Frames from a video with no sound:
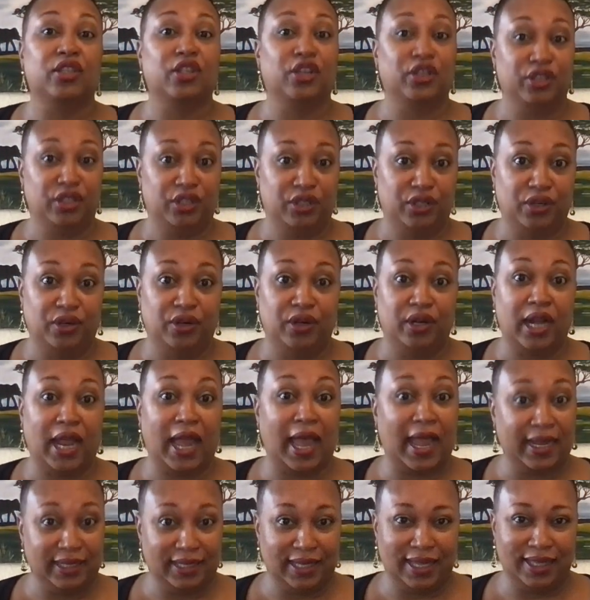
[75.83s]
not your
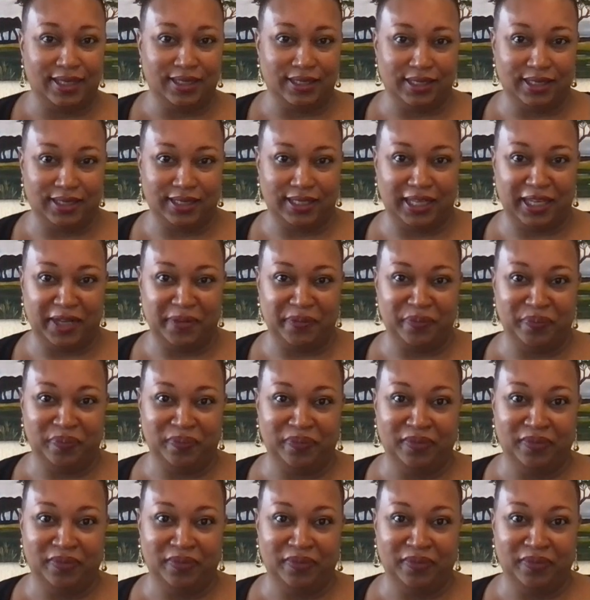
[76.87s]
identity.